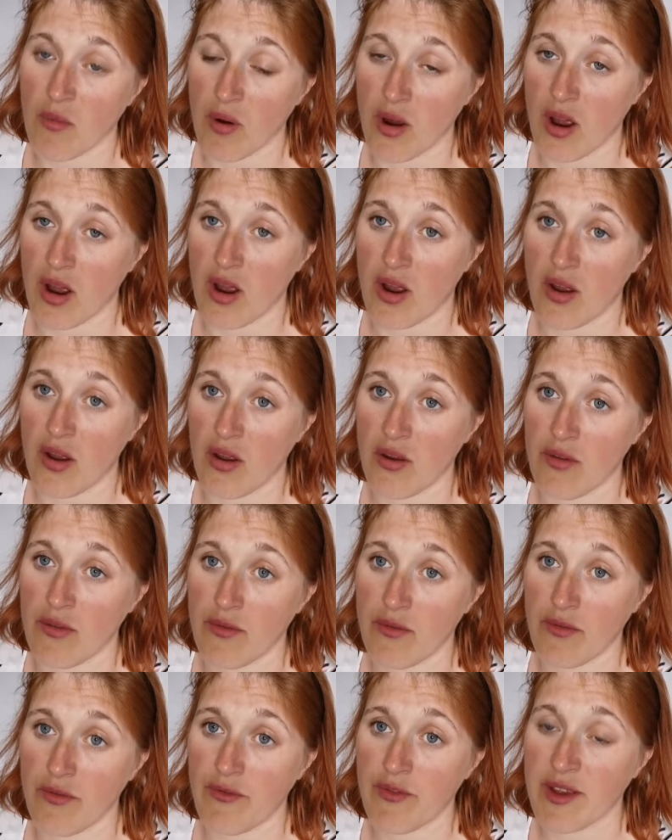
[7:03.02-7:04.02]
were
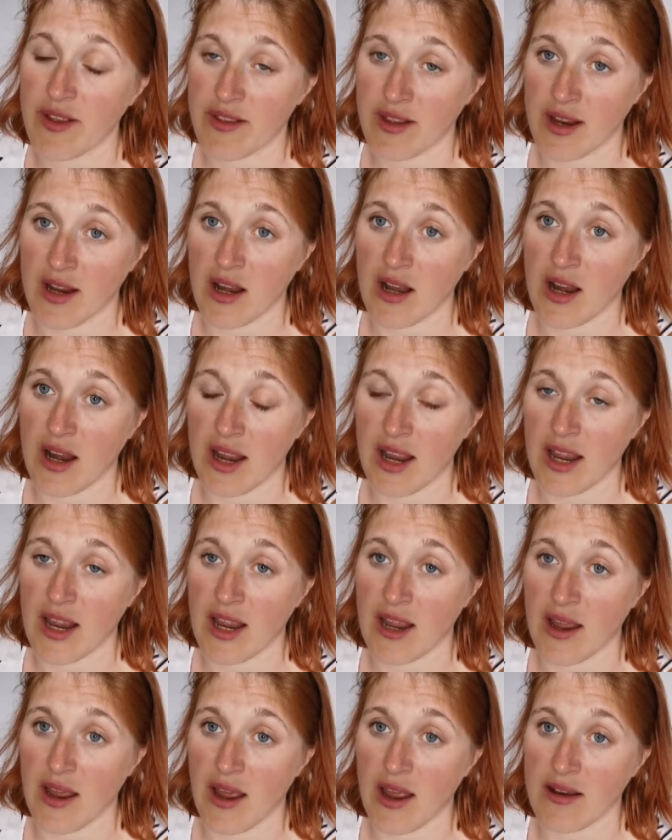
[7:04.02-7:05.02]

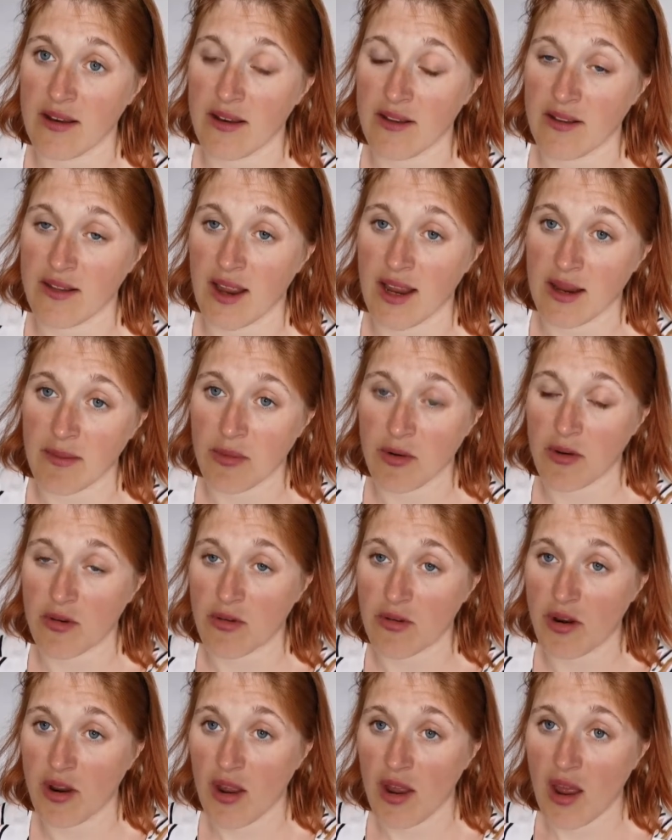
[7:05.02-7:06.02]
physically
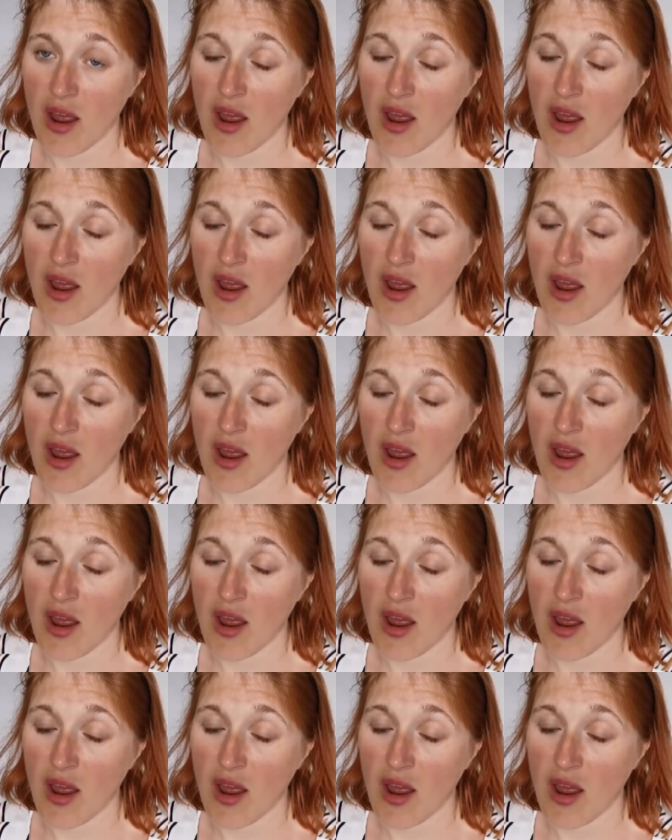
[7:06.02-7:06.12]
disabled.